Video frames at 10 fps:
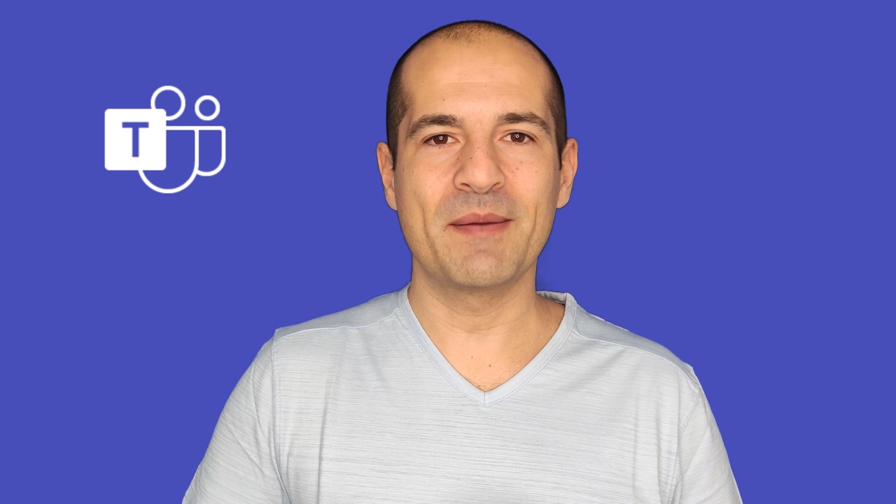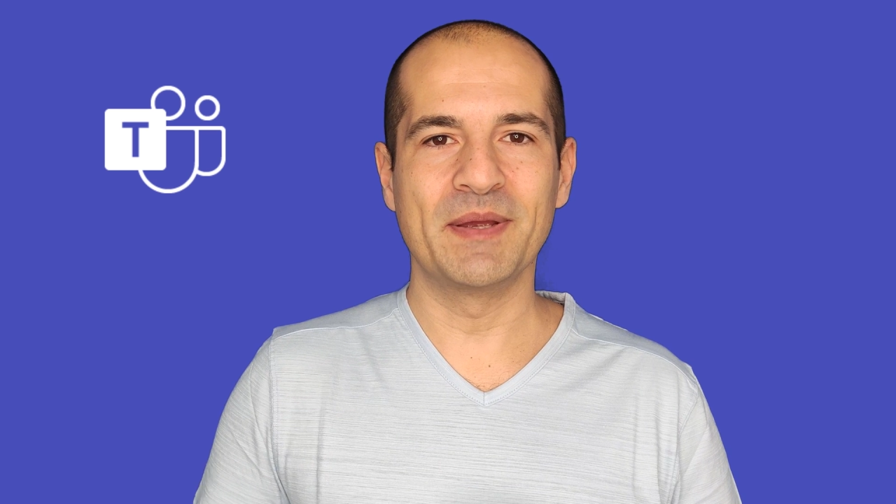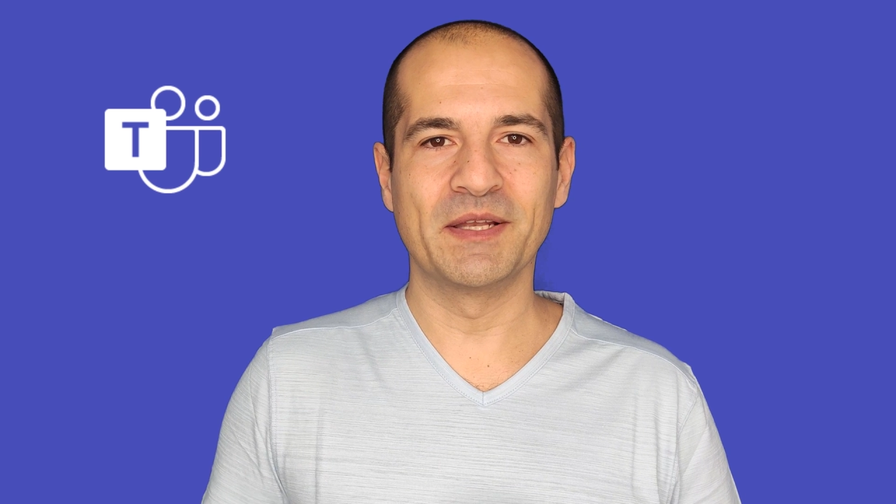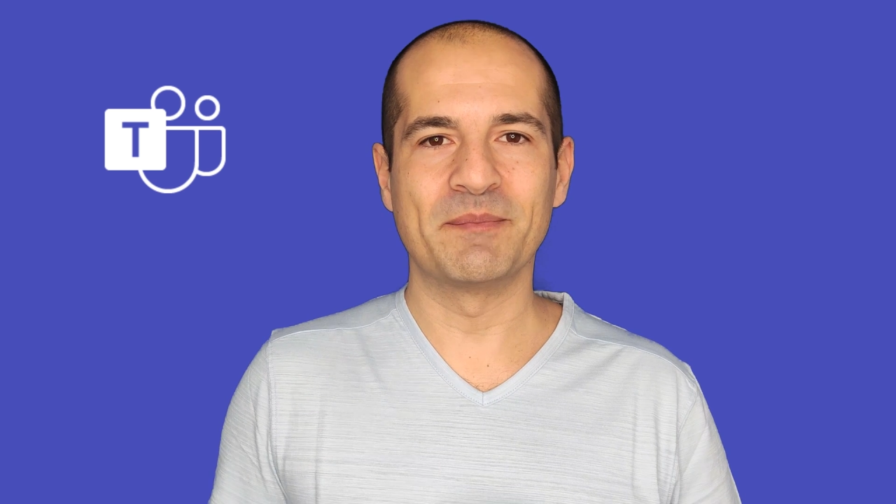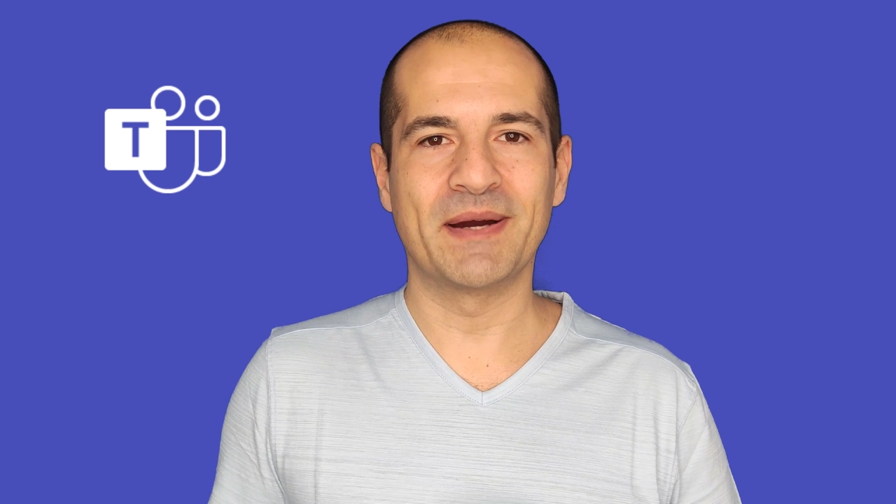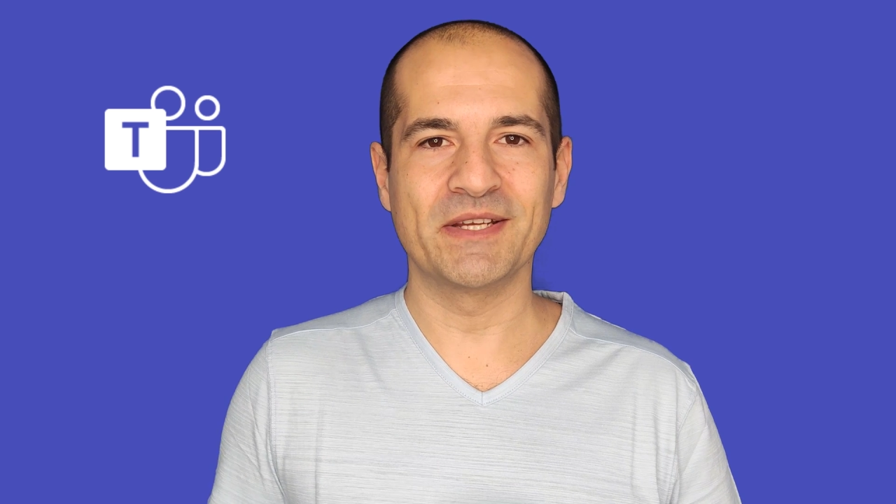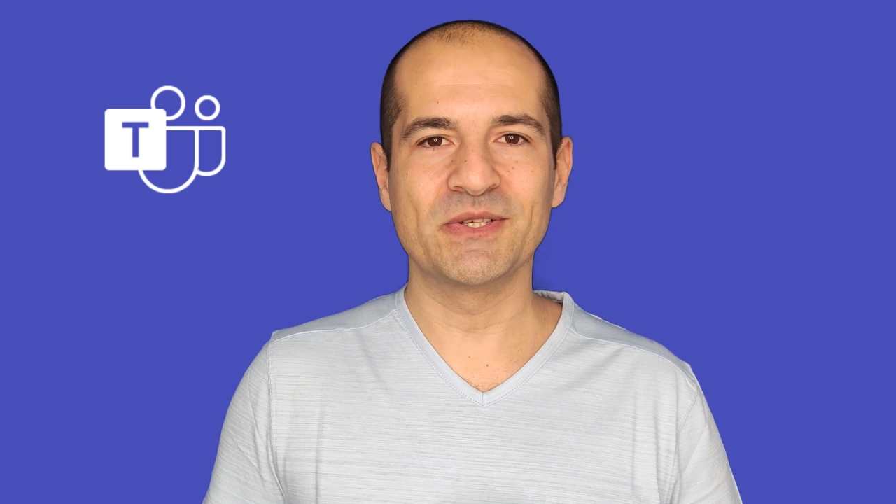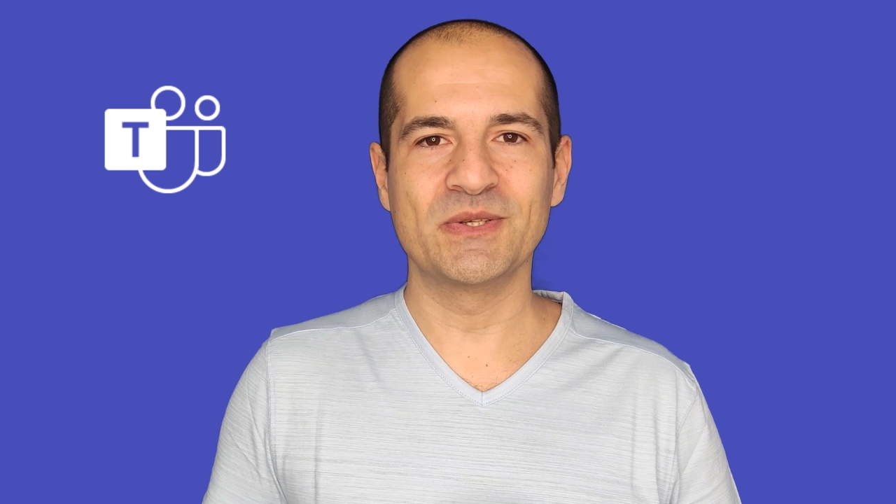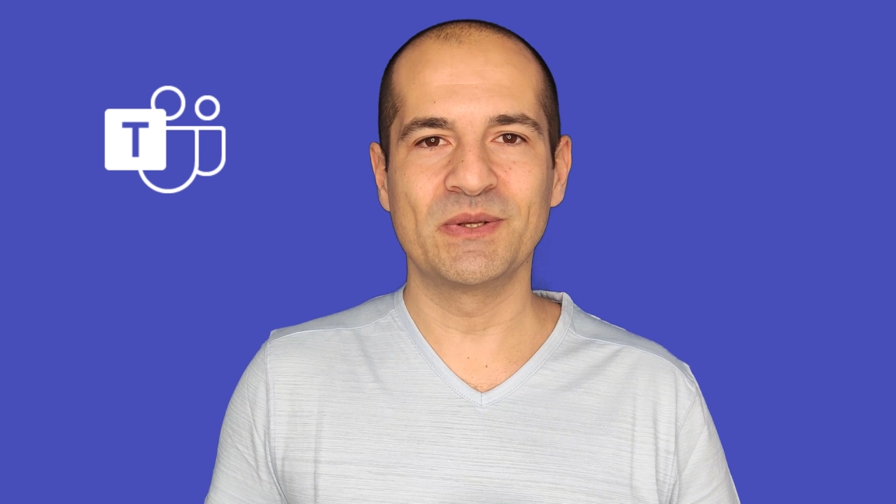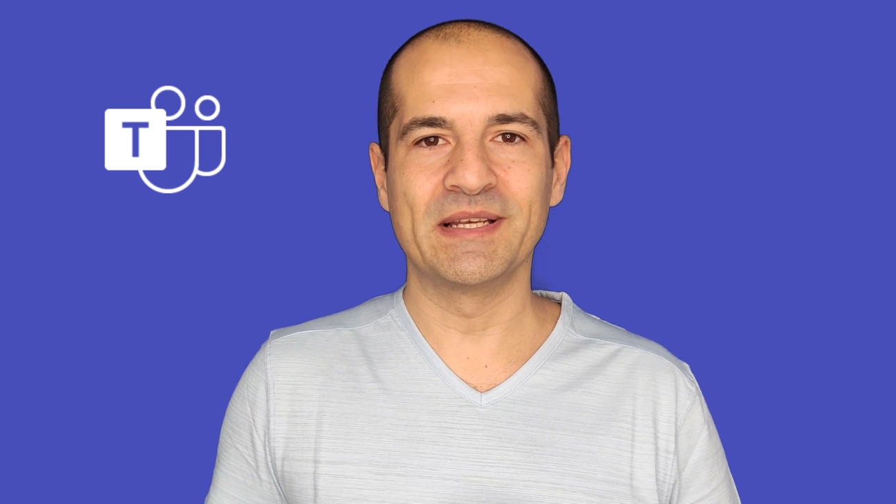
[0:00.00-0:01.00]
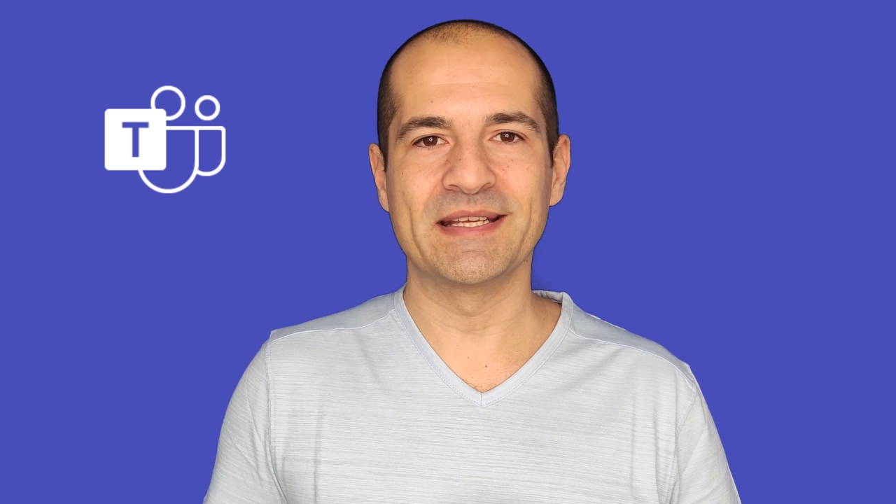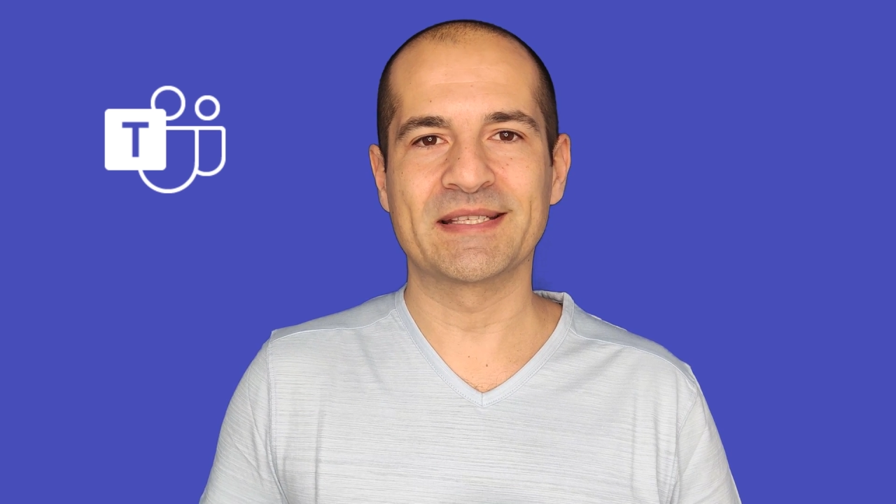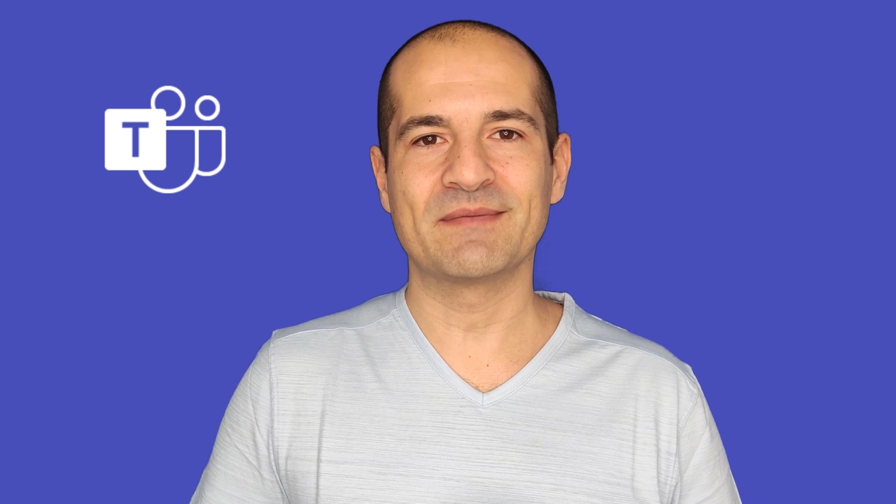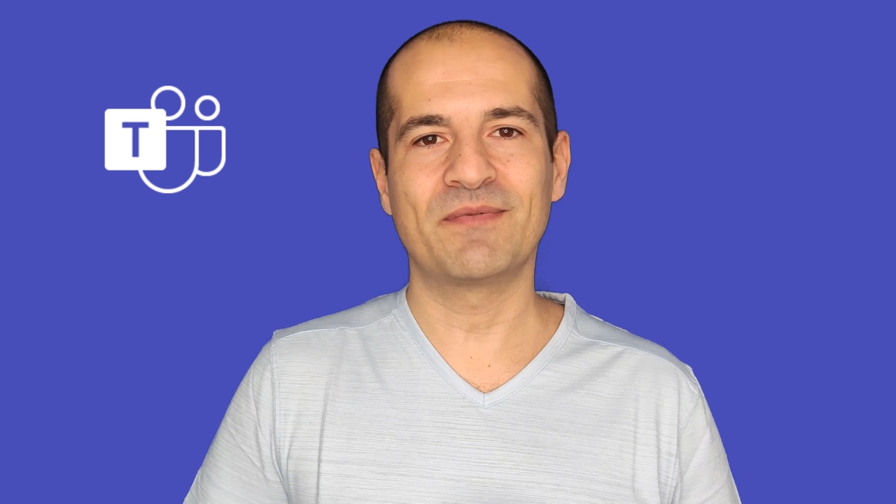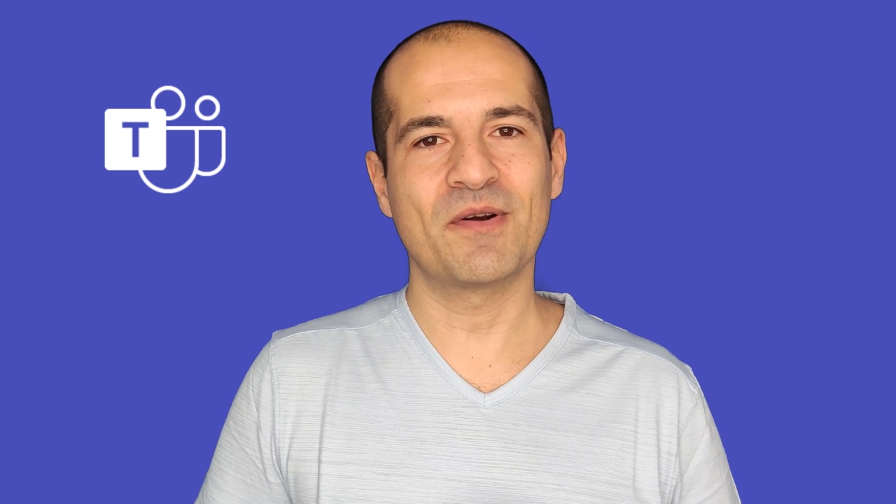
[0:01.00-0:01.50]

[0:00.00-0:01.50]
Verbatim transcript: I build my to-do list